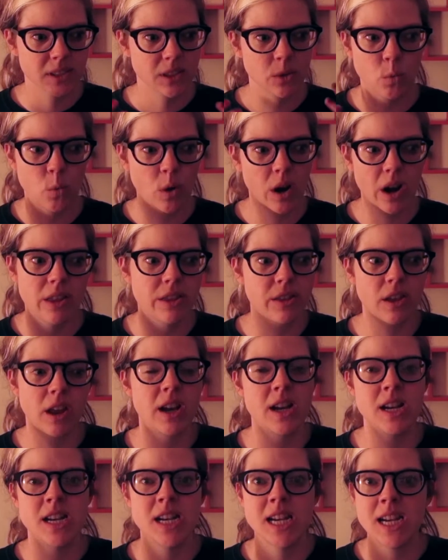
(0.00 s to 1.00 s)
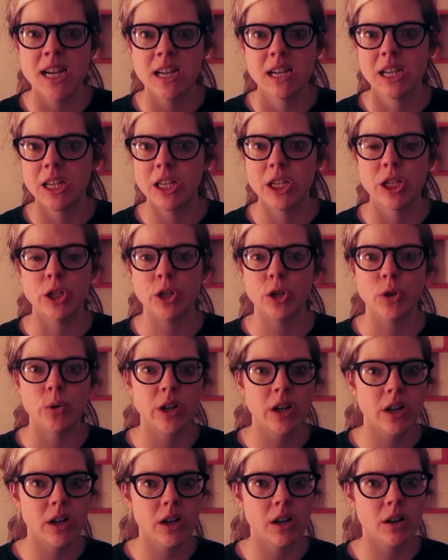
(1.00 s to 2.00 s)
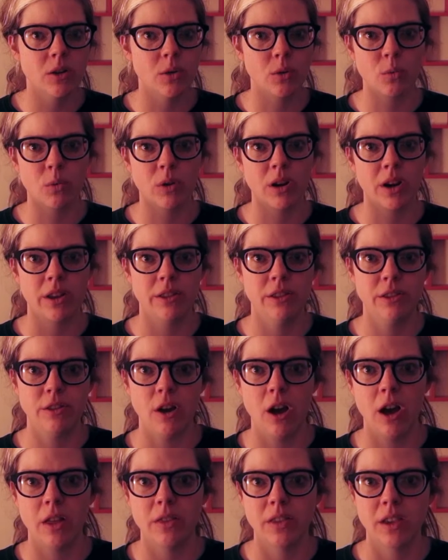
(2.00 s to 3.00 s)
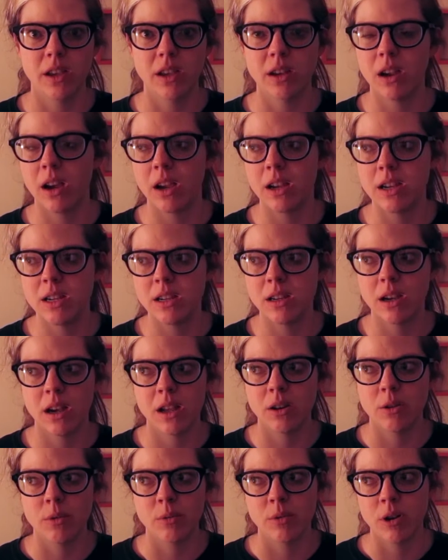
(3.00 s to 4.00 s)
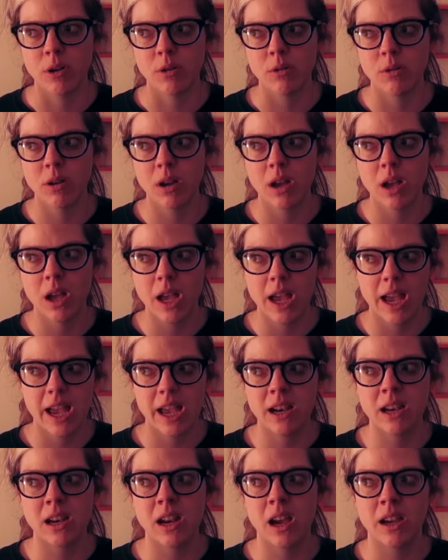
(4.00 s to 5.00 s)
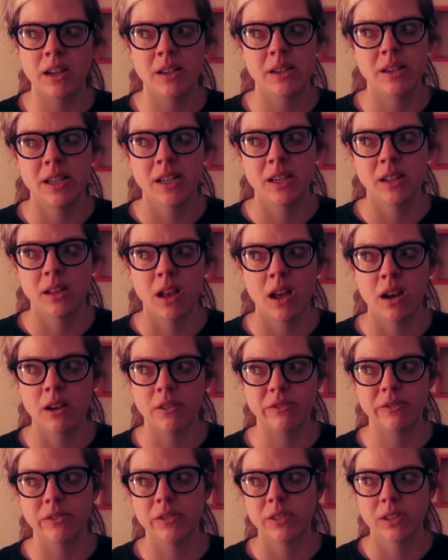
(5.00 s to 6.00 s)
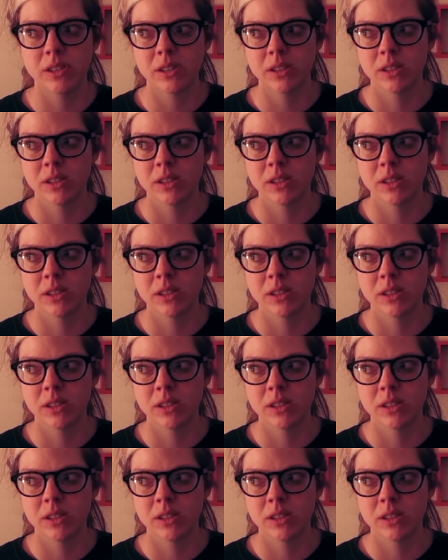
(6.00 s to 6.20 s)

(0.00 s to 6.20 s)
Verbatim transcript: what I thought I needed to do here or what I thought that I, I don't know. And I did a lot of,